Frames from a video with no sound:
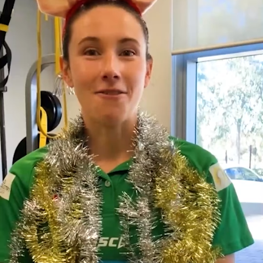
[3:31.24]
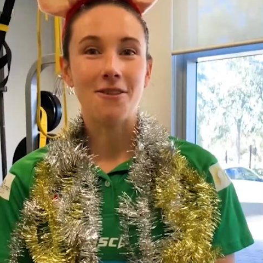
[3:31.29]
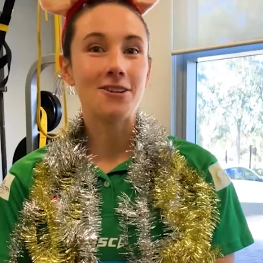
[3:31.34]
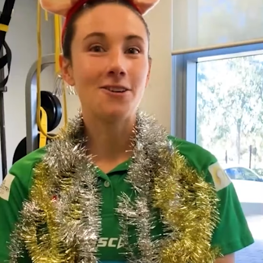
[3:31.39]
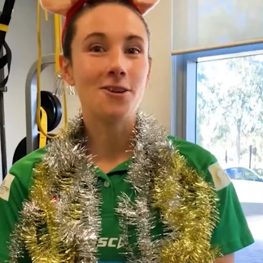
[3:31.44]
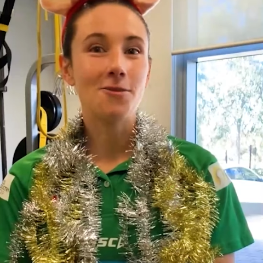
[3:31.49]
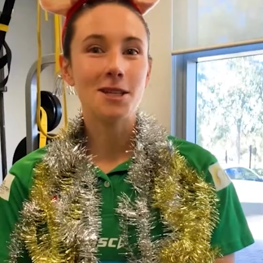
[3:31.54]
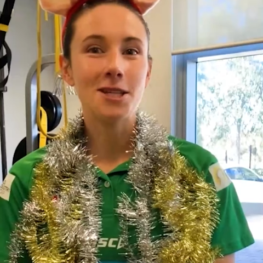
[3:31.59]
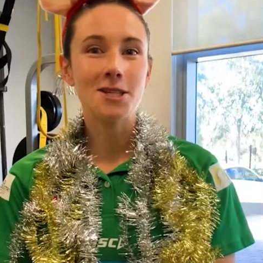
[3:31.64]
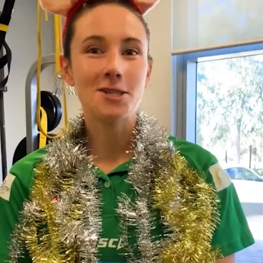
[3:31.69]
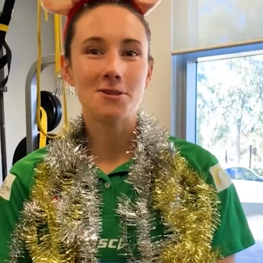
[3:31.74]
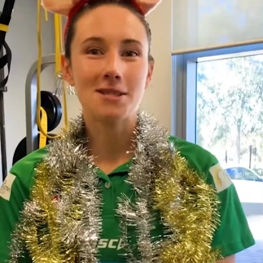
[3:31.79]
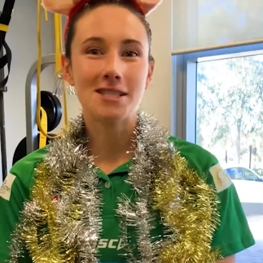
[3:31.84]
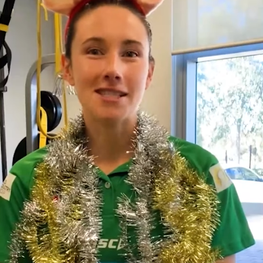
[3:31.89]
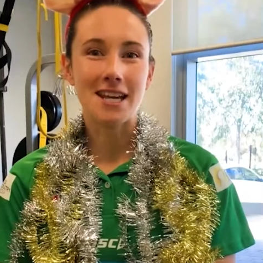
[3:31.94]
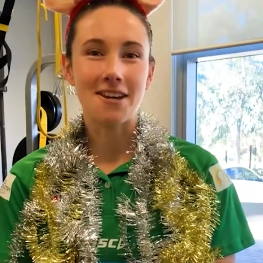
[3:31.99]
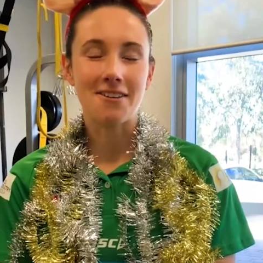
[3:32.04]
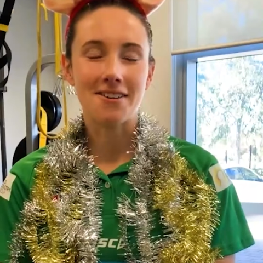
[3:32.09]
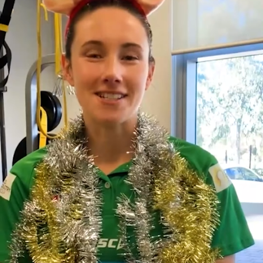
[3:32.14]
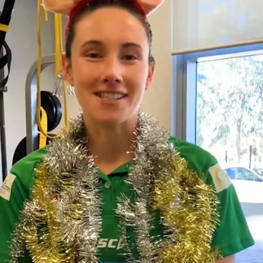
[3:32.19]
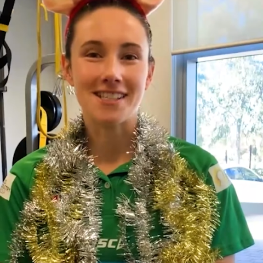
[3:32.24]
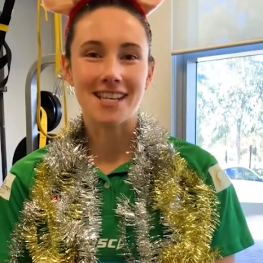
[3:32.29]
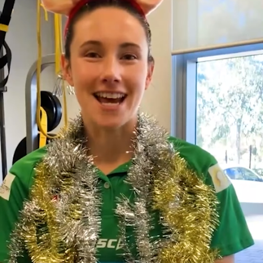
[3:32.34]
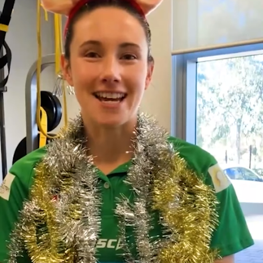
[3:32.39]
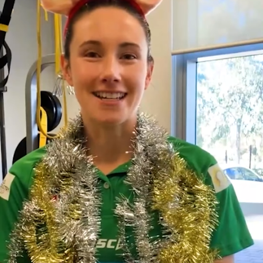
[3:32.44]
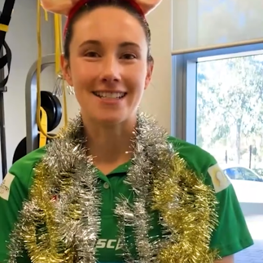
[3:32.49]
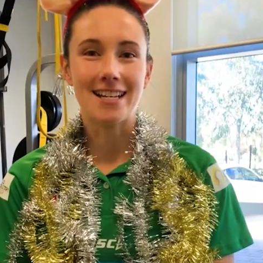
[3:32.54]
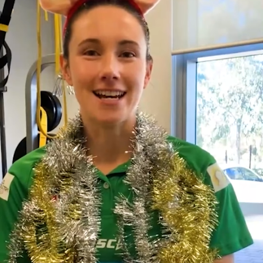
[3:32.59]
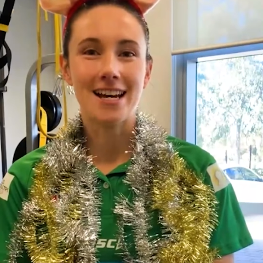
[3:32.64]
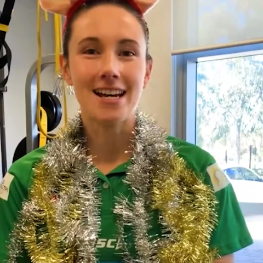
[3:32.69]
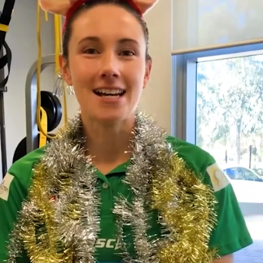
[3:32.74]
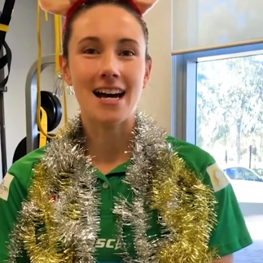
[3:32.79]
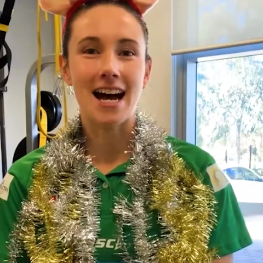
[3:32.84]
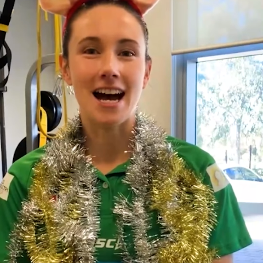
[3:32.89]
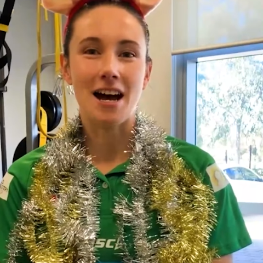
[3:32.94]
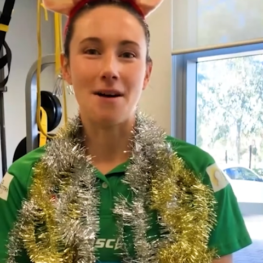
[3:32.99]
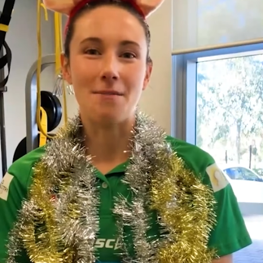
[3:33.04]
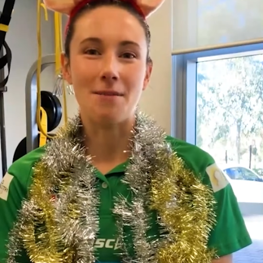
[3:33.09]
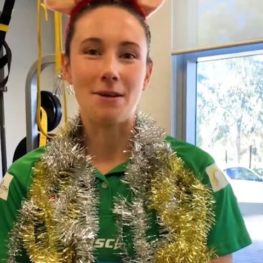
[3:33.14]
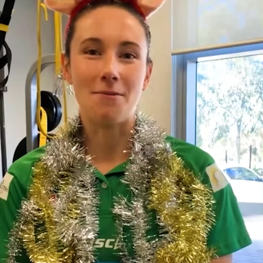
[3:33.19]
we normally do a secret Santa
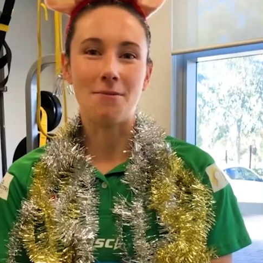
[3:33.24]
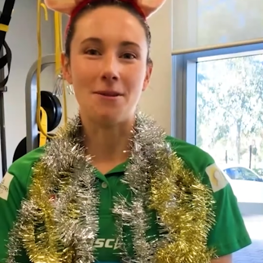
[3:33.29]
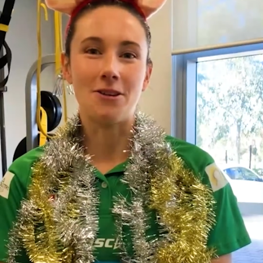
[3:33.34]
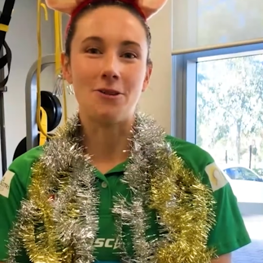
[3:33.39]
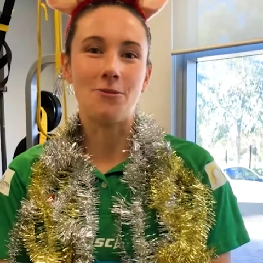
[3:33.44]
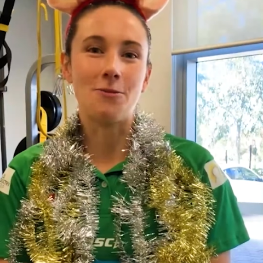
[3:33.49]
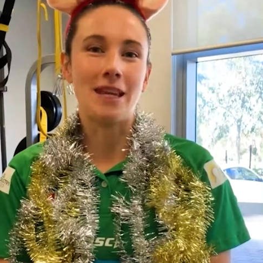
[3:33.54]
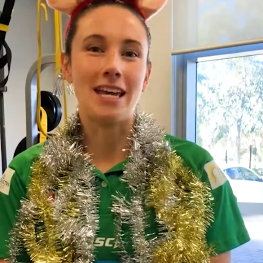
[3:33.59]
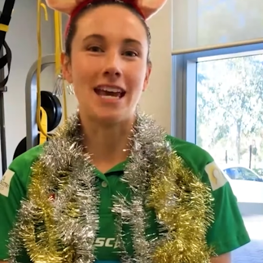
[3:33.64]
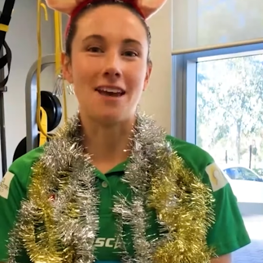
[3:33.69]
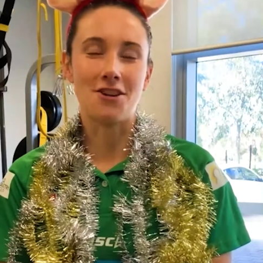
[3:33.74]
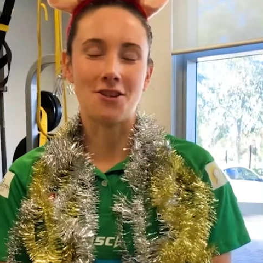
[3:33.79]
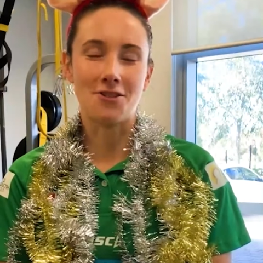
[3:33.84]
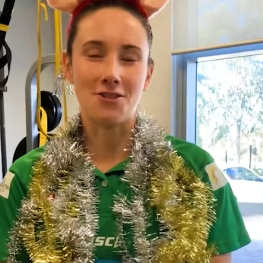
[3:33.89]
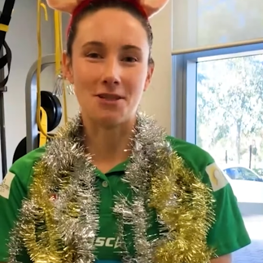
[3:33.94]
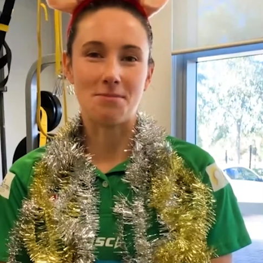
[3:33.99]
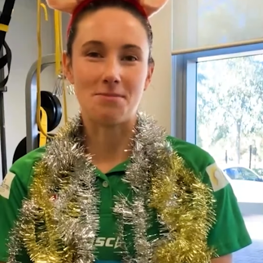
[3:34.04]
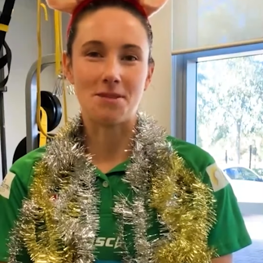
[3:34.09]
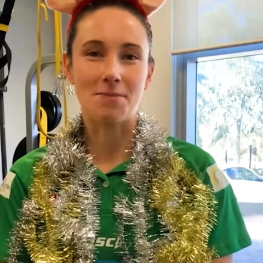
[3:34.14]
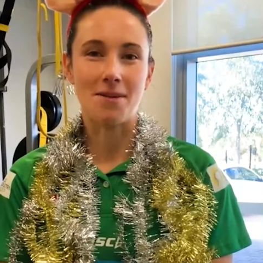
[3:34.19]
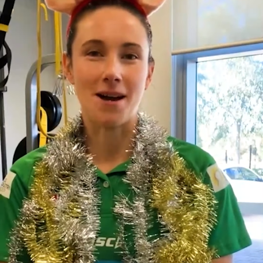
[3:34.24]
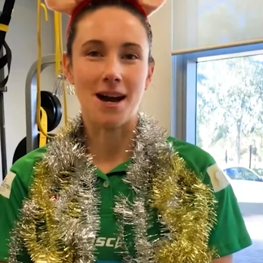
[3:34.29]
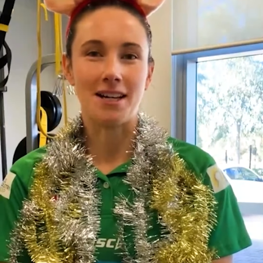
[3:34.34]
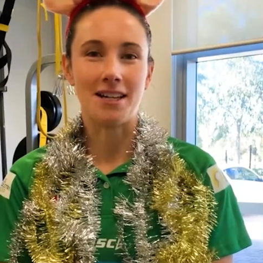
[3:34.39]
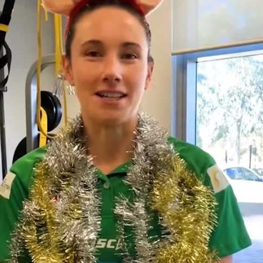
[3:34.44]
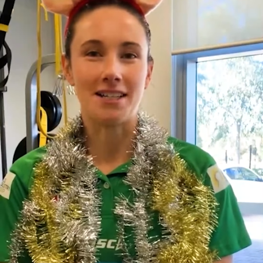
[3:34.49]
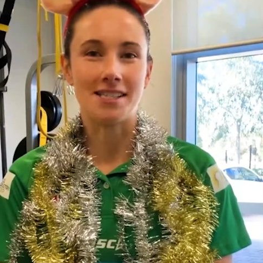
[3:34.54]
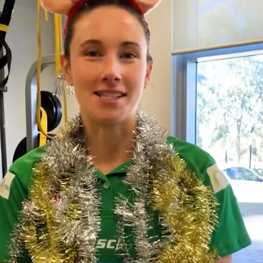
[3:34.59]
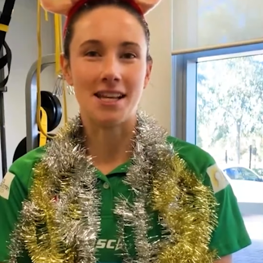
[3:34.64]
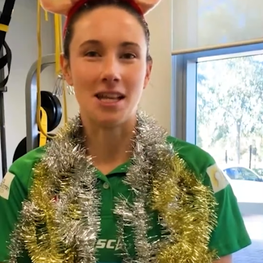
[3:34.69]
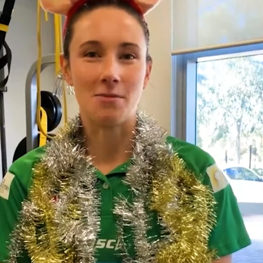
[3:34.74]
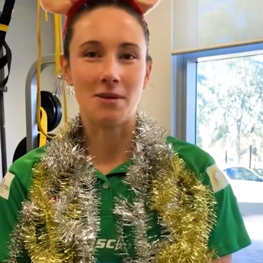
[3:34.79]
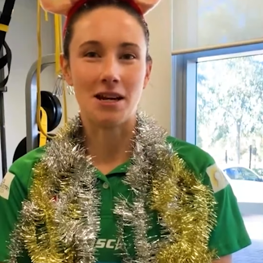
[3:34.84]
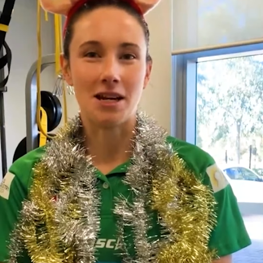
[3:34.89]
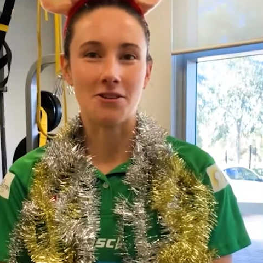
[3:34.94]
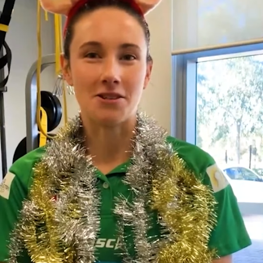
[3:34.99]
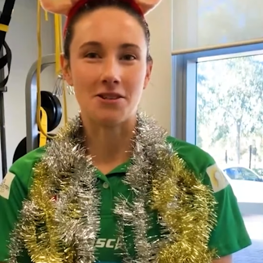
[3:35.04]
um, and we normally have a Christmas party to celebrate